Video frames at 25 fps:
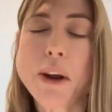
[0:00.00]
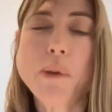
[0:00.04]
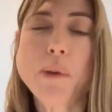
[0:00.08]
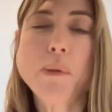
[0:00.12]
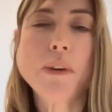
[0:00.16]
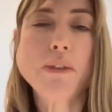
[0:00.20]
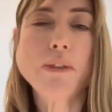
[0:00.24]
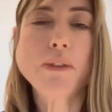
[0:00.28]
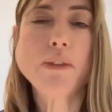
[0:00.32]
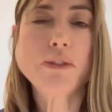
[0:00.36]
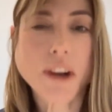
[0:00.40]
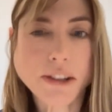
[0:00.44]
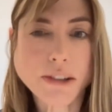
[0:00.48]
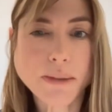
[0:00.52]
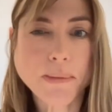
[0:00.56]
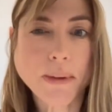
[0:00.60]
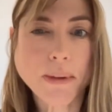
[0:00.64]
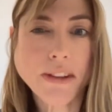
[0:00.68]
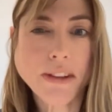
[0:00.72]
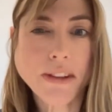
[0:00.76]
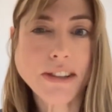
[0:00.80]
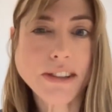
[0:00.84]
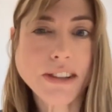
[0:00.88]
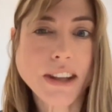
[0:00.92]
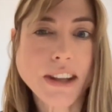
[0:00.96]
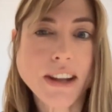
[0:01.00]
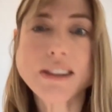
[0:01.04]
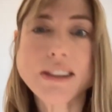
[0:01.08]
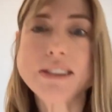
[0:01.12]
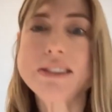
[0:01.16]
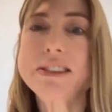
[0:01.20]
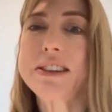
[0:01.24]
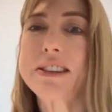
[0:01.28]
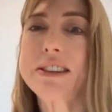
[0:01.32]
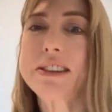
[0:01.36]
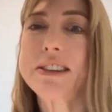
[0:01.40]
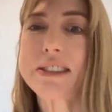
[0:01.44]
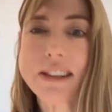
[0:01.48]
we've talked about these
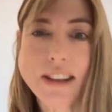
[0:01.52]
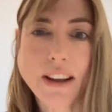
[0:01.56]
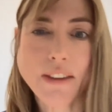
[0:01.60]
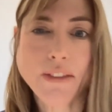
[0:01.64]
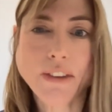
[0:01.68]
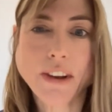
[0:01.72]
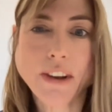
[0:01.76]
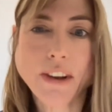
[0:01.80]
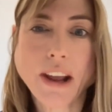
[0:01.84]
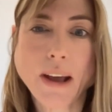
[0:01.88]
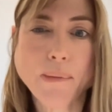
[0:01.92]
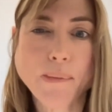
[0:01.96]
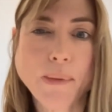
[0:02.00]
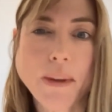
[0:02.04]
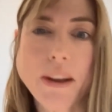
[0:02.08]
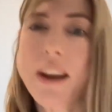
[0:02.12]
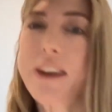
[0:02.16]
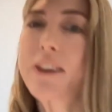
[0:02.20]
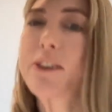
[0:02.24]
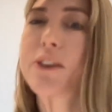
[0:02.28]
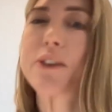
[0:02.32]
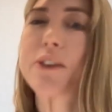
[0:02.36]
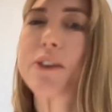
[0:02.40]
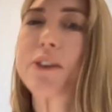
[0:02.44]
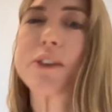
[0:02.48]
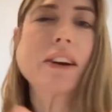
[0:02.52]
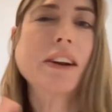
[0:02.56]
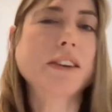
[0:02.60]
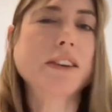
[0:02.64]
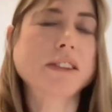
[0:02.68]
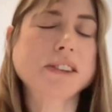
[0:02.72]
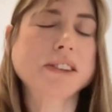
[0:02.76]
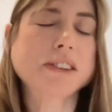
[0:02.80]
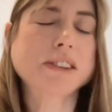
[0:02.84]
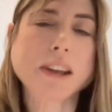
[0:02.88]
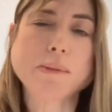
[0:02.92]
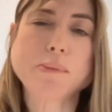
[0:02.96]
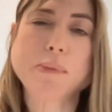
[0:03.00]
things haven't happened, and you're going to
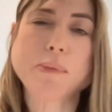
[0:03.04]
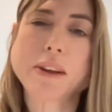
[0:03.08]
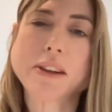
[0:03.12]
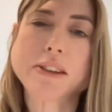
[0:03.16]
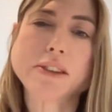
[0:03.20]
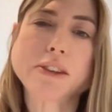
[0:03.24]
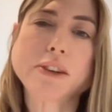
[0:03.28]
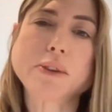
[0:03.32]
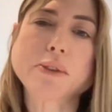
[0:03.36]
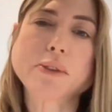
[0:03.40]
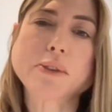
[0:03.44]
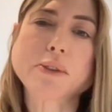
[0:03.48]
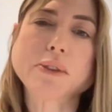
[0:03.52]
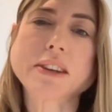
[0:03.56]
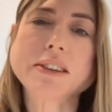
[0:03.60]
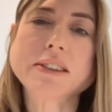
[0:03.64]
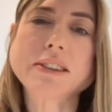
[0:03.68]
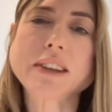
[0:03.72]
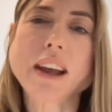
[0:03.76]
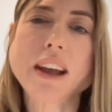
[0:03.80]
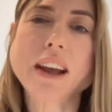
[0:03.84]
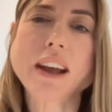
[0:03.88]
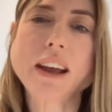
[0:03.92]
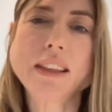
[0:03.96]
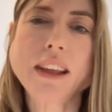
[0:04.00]
hear the same excuses.